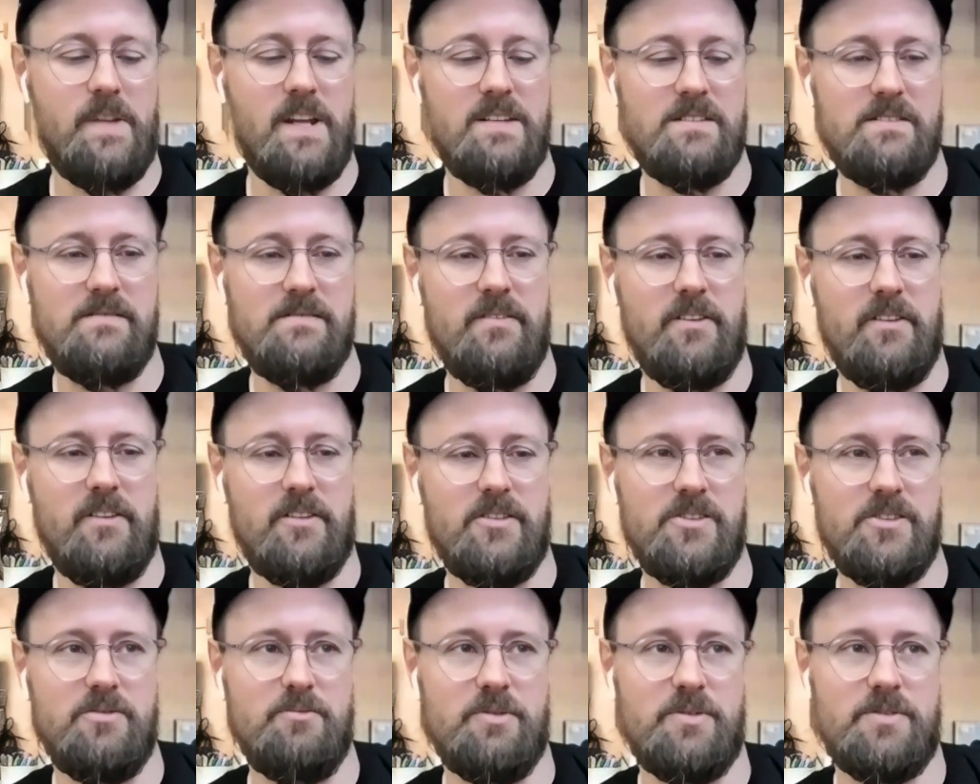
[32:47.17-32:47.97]

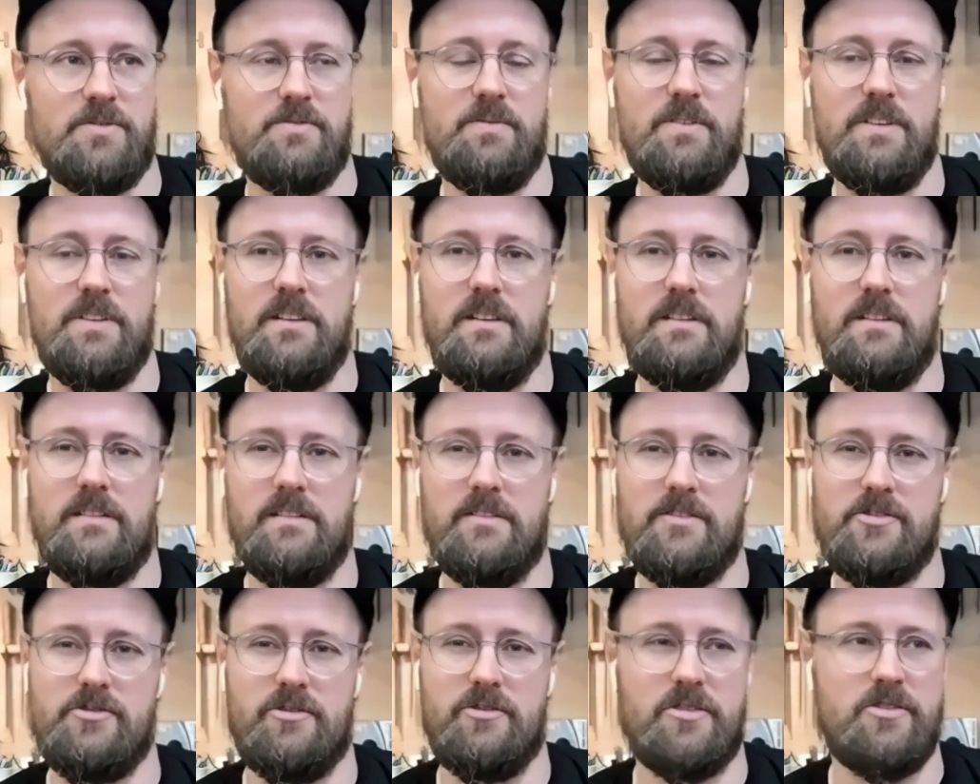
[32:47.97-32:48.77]
interfering too much with the
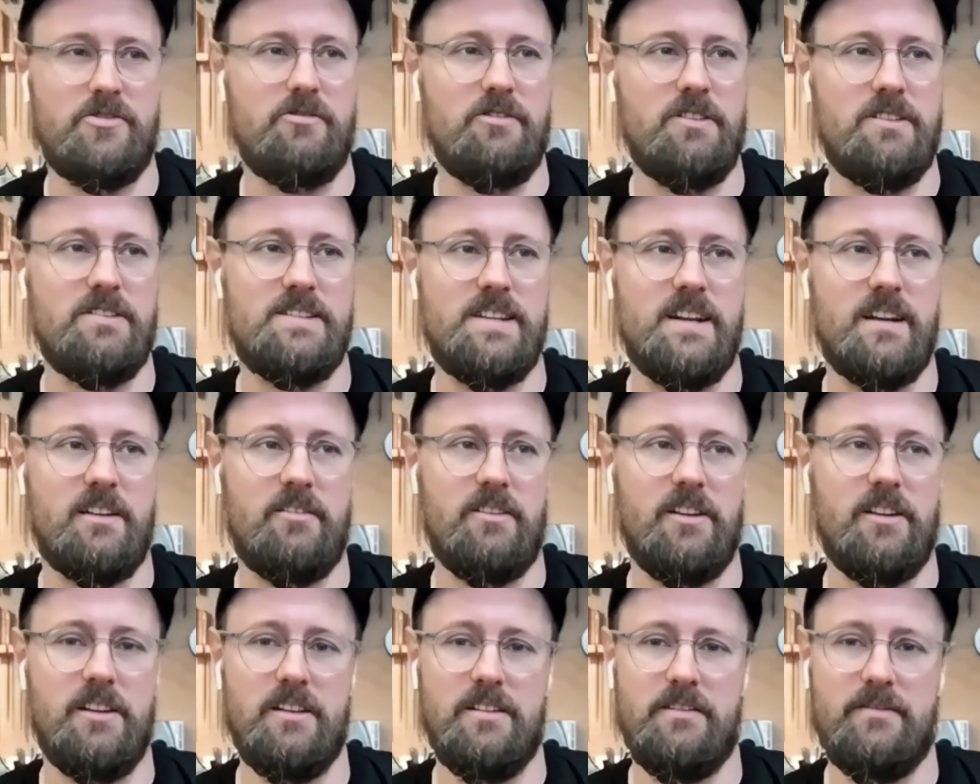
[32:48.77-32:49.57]
structural
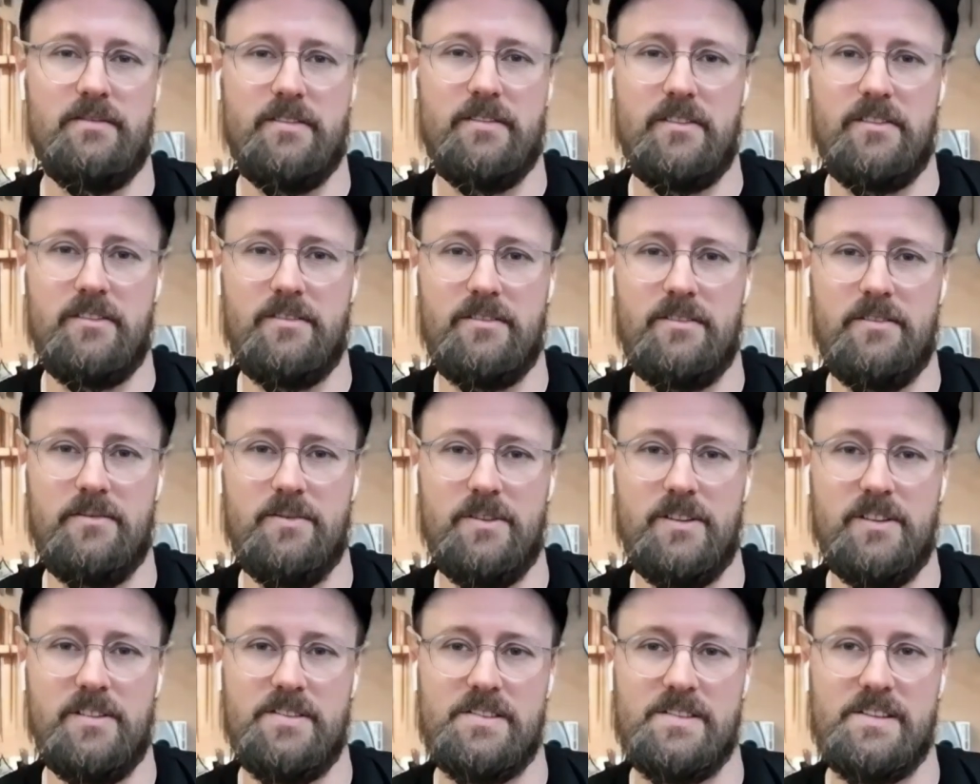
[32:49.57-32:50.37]
integrity of the
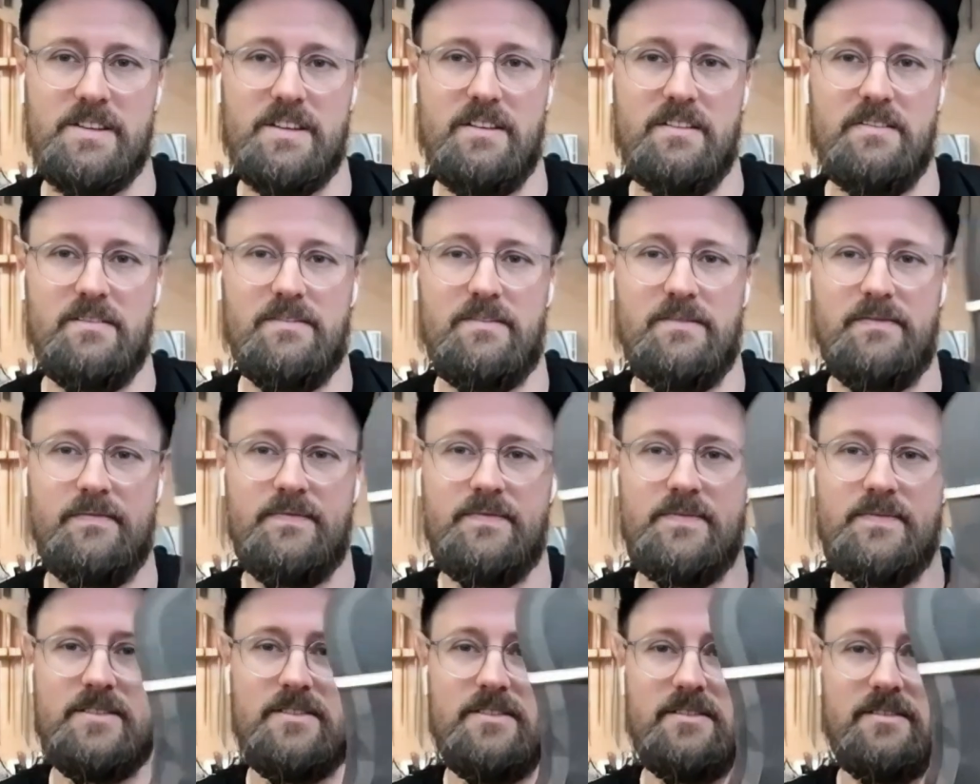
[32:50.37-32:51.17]
wood itself.
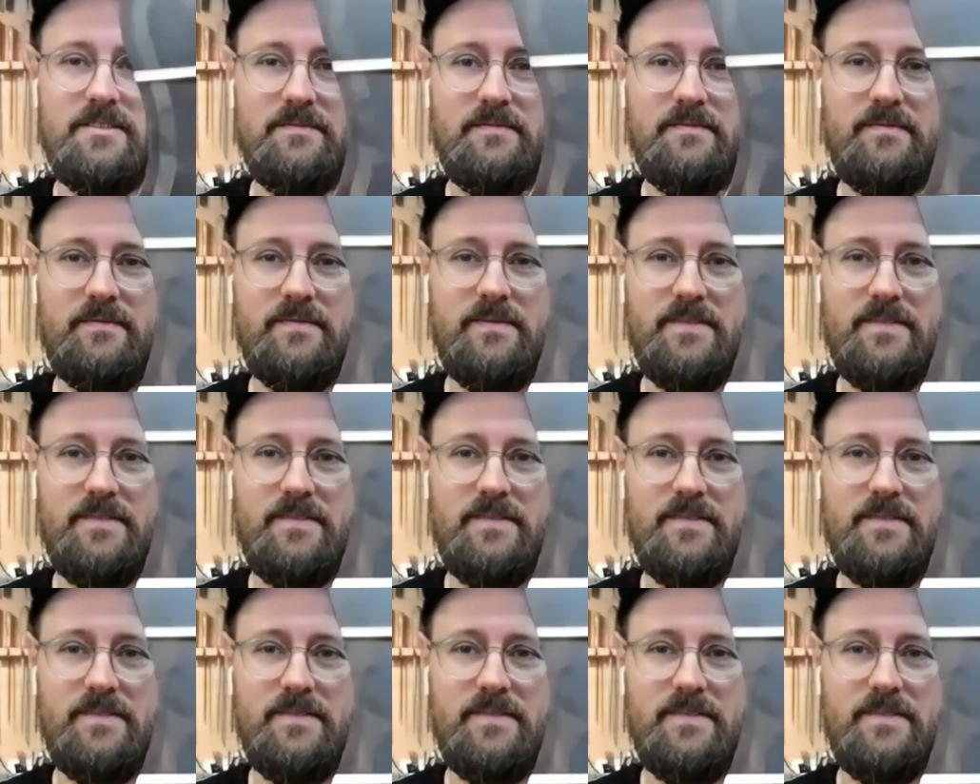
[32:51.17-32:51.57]
So